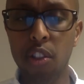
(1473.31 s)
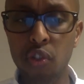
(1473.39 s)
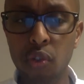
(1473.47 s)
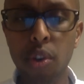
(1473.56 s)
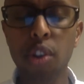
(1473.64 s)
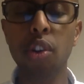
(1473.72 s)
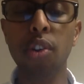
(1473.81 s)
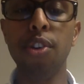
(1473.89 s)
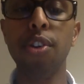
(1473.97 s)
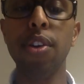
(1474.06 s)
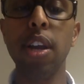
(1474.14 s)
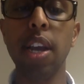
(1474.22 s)
student
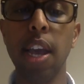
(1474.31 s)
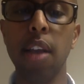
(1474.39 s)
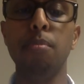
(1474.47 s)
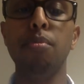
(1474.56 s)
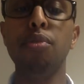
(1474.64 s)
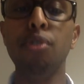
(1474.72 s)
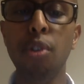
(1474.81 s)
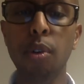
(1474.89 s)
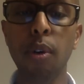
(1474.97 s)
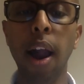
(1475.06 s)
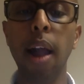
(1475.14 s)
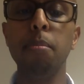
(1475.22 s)
learning and
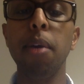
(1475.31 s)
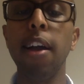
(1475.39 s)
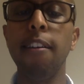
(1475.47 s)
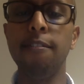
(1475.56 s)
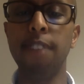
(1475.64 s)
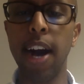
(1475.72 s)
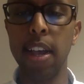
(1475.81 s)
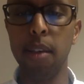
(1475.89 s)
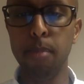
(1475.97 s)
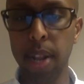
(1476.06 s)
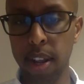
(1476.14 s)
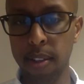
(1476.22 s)
program
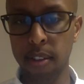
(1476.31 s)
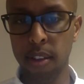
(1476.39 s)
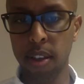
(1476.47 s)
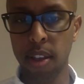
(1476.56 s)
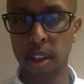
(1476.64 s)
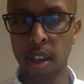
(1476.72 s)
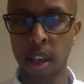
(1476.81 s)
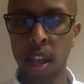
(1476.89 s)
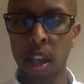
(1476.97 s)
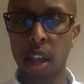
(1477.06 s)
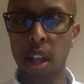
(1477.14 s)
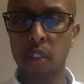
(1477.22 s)
viability.
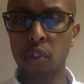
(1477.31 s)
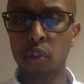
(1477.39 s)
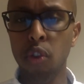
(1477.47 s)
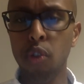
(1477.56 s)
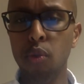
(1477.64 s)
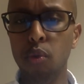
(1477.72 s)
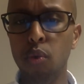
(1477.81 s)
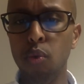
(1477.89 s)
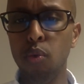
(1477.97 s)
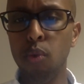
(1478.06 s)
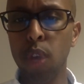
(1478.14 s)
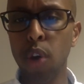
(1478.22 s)
And so
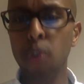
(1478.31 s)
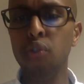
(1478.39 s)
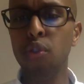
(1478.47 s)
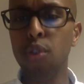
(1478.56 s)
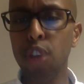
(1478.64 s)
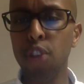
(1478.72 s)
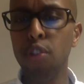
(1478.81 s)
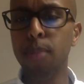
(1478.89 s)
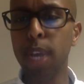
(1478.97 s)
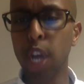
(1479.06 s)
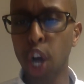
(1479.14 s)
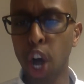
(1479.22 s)
we also need to
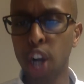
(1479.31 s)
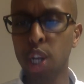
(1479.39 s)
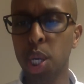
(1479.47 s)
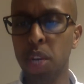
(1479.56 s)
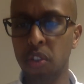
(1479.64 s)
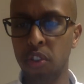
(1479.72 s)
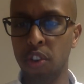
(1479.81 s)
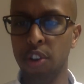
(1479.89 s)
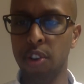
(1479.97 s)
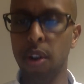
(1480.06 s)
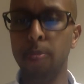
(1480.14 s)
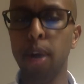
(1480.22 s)
be cautious
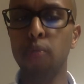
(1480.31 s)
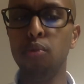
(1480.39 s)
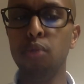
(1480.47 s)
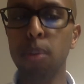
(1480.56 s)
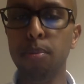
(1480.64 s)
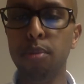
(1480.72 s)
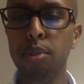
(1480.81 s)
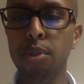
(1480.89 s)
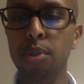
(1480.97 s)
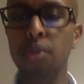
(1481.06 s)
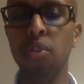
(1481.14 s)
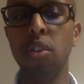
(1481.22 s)
here about
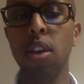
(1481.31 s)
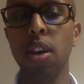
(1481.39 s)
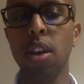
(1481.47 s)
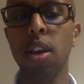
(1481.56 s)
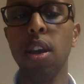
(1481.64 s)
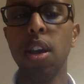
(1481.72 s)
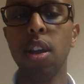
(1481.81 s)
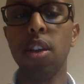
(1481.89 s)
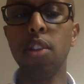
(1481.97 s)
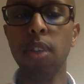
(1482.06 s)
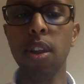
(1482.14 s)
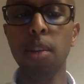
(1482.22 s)
reproducing
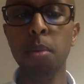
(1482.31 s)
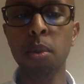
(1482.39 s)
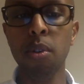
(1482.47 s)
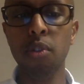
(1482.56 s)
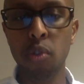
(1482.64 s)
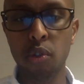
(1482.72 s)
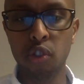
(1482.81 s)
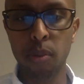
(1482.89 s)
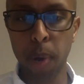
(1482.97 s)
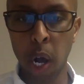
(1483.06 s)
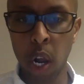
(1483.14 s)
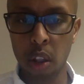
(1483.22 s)
neoliberal
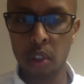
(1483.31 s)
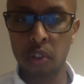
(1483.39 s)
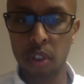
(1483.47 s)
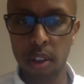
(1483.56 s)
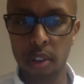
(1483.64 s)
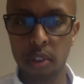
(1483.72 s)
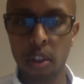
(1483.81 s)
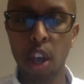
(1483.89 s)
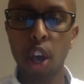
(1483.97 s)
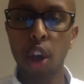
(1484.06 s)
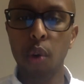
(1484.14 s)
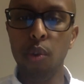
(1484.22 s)
social policies
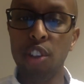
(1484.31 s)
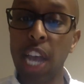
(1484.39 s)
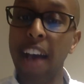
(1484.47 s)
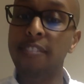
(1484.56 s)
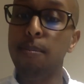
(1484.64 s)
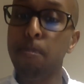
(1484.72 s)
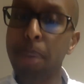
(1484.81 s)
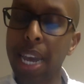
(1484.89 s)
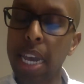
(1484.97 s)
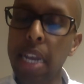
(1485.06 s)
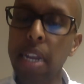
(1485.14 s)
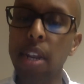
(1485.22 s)
which have
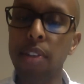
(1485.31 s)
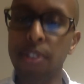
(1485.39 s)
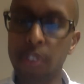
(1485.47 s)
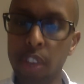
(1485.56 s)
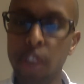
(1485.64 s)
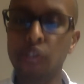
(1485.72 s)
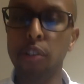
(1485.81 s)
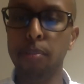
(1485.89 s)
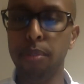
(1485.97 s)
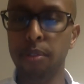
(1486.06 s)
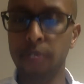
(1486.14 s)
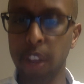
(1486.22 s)
made the teaching
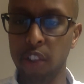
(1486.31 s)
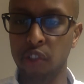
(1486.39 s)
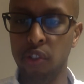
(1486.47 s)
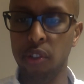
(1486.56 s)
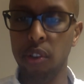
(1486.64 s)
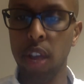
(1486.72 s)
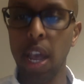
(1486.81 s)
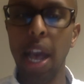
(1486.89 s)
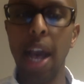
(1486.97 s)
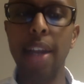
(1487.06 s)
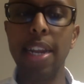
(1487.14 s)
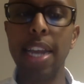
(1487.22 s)
profession
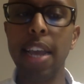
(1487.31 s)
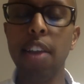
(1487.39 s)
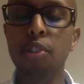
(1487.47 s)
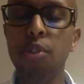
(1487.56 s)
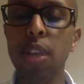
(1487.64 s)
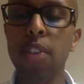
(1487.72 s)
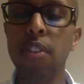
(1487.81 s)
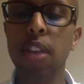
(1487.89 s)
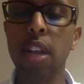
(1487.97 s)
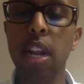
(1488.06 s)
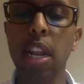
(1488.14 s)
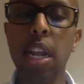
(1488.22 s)
an
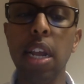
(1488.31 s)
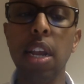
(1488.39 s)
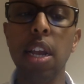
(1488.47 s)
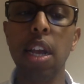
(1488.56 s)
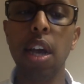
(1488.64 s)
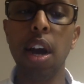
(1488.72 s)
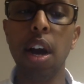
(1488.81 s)
increasingly